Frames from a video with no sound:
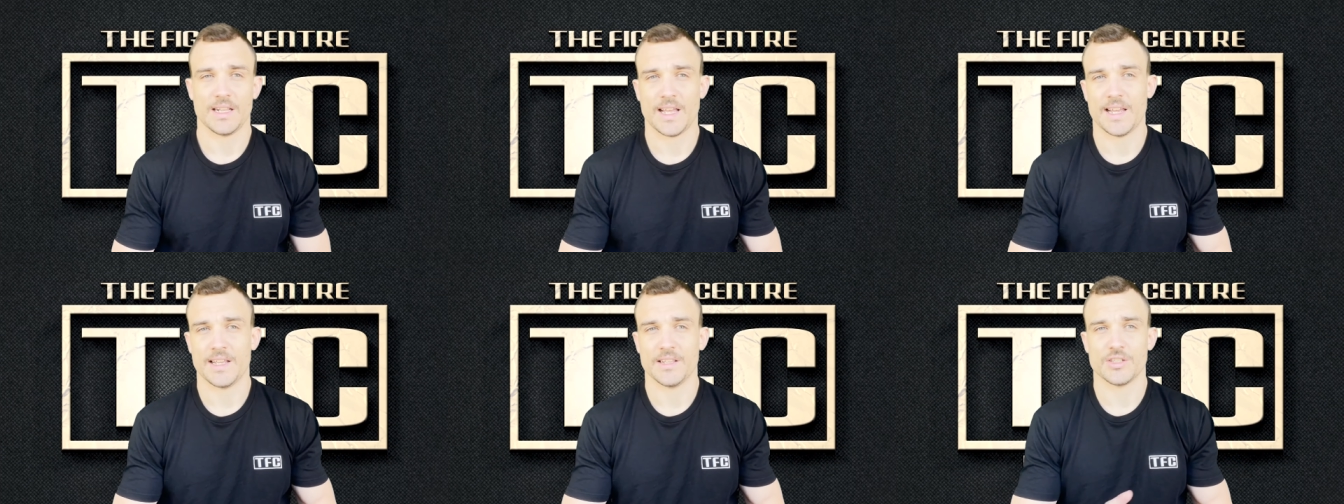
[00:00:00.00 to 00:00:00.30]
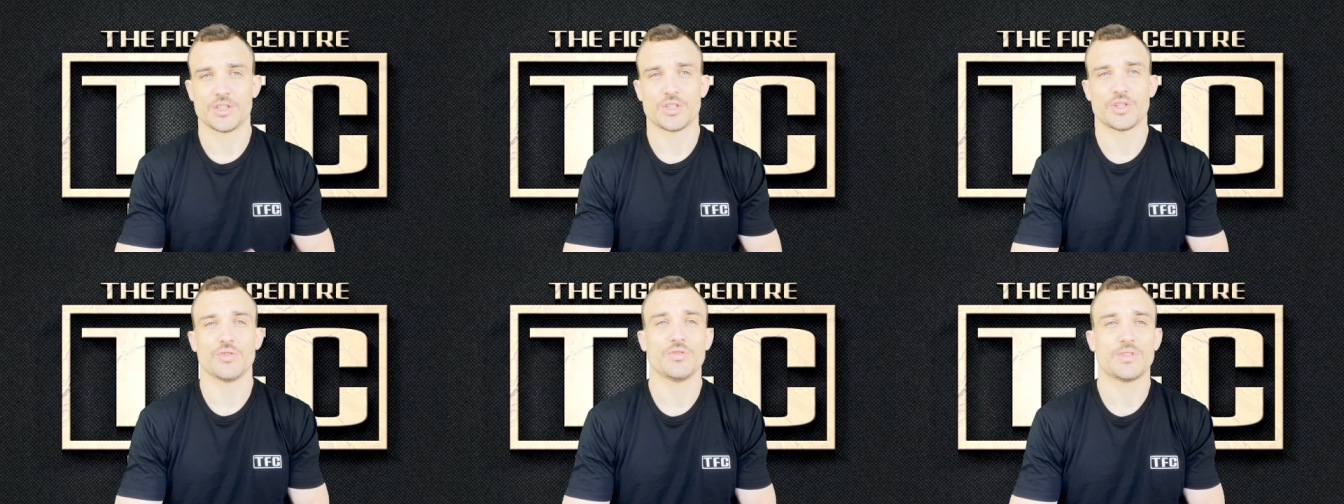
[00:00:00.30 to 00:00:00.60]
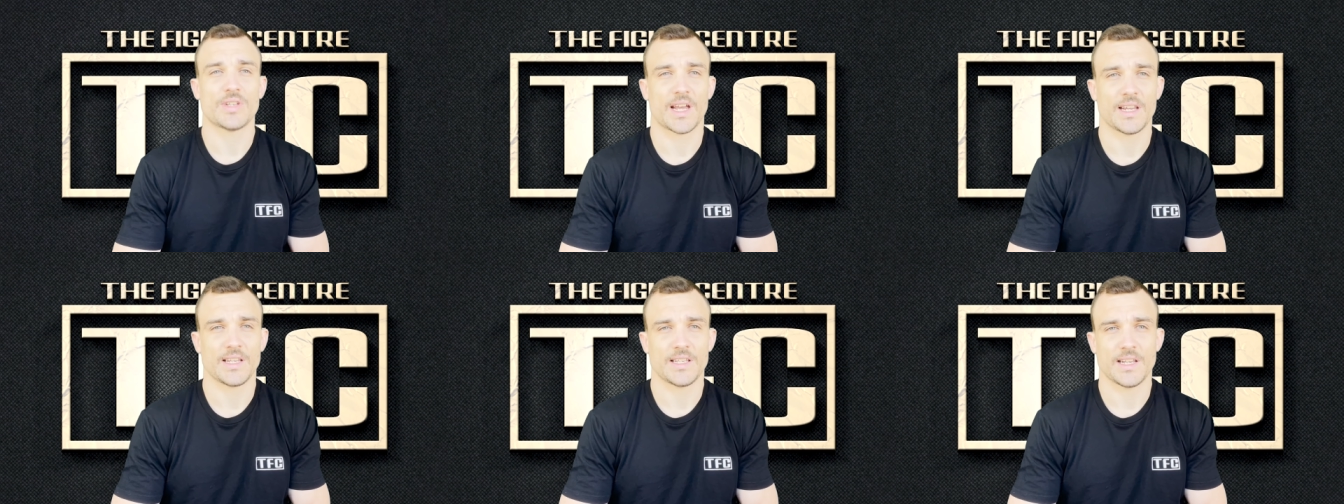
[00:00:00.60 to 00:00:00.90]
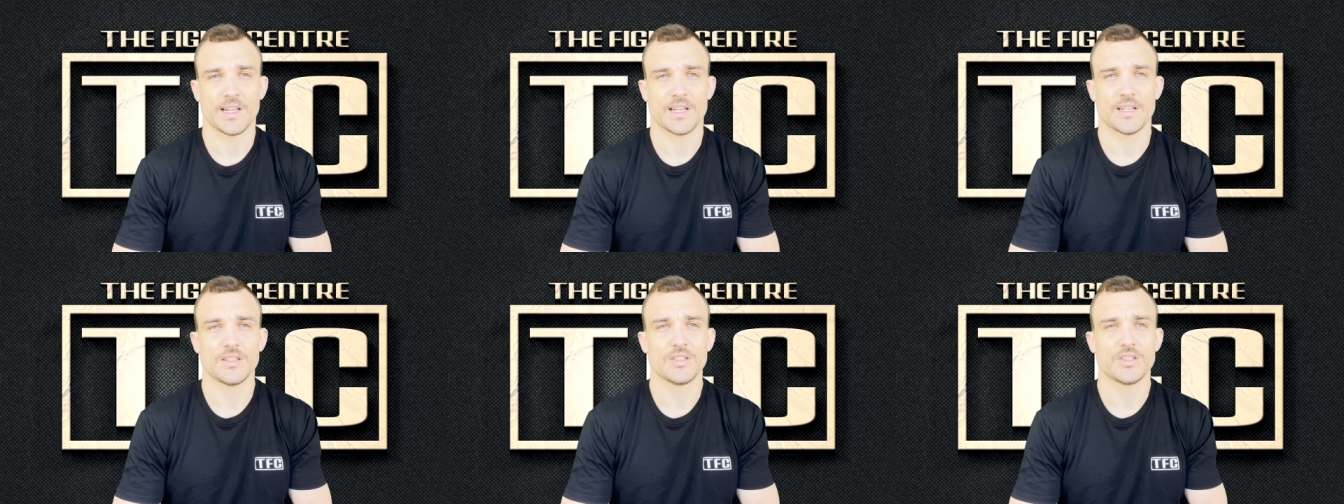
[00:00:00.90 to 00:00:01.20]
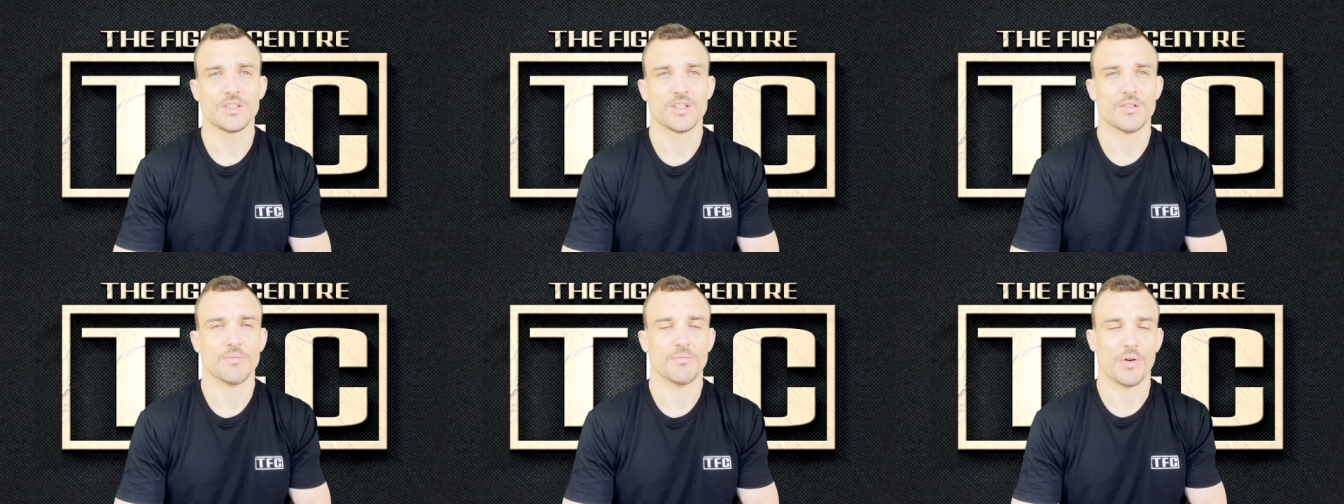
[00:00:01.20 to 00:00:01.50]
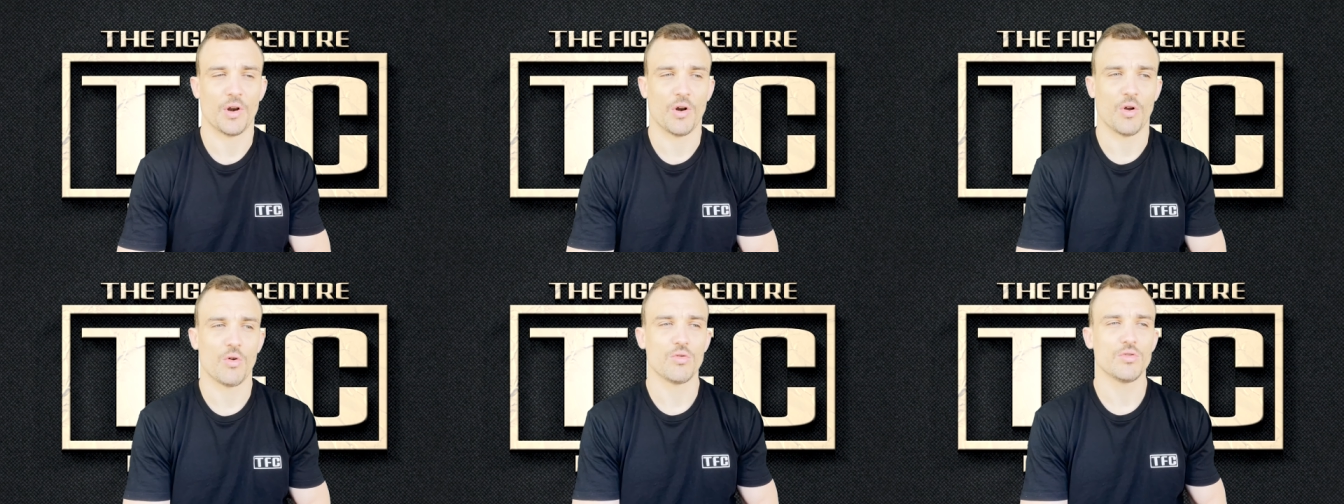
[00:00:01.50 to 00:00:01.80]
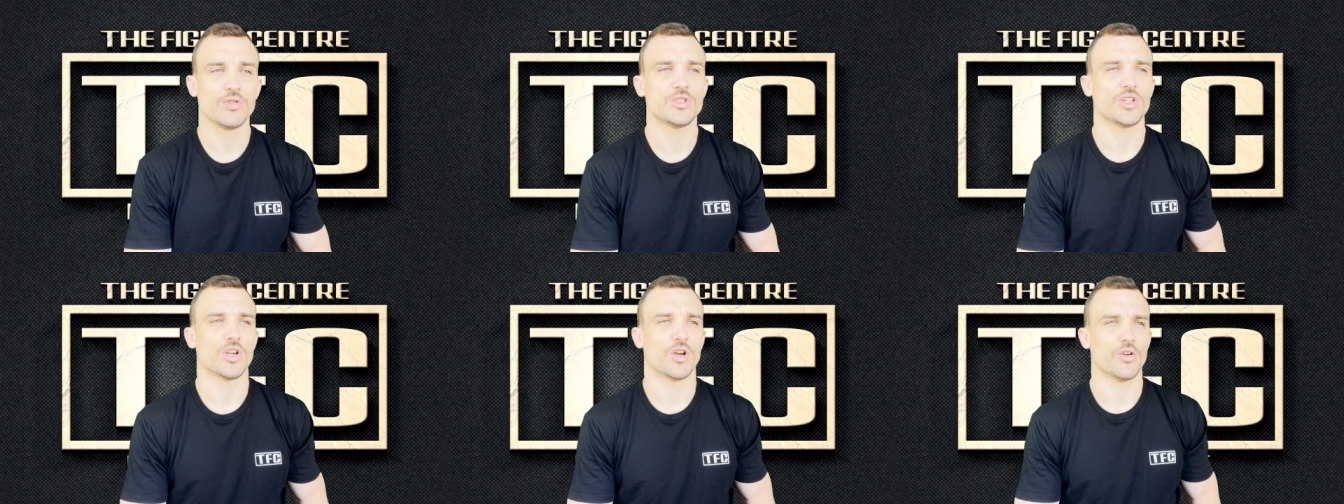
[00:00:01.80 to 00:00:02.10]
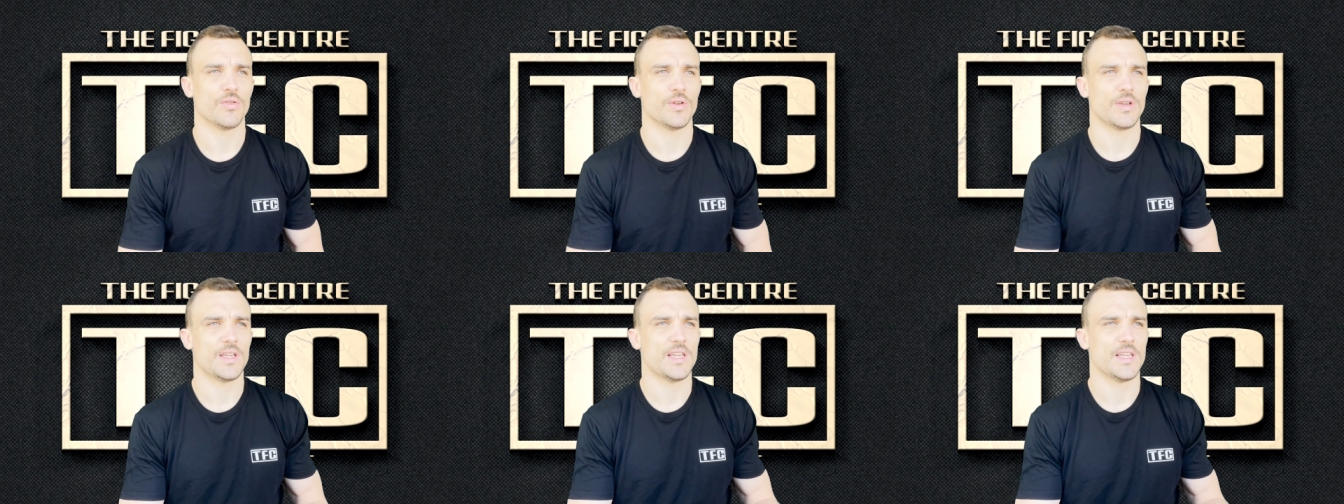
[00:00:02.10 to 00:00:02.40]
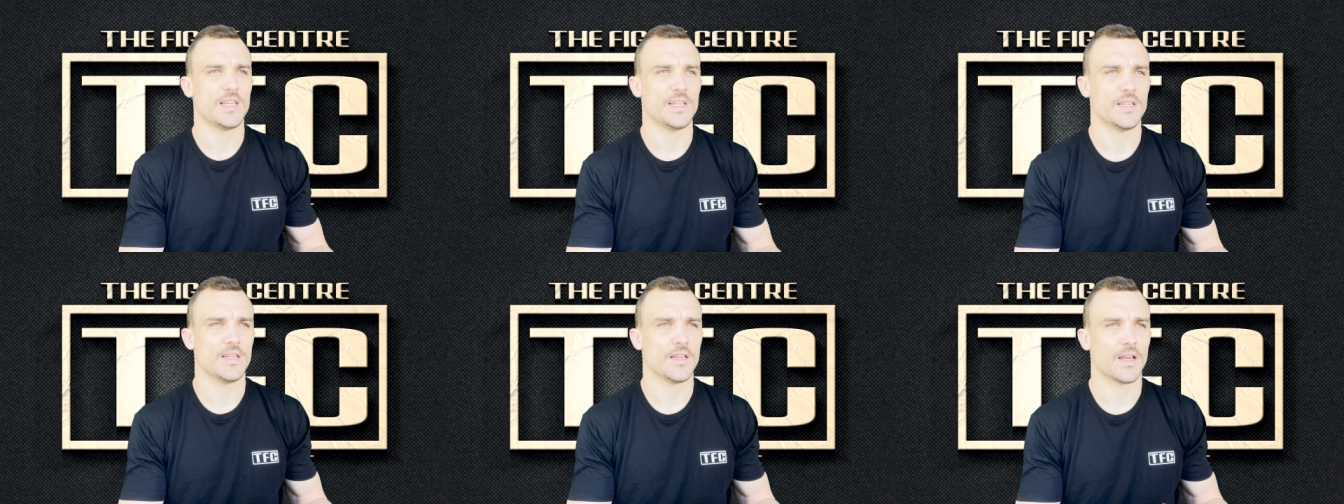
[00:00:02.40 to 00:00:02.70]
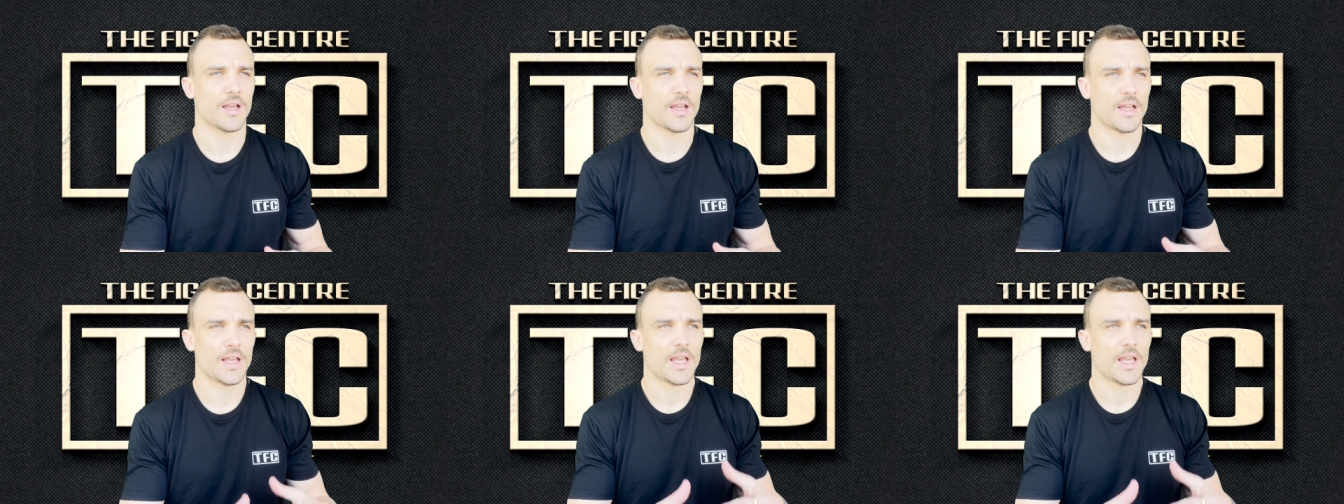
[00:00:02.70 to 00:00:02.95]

lands 2 takedowns, but also he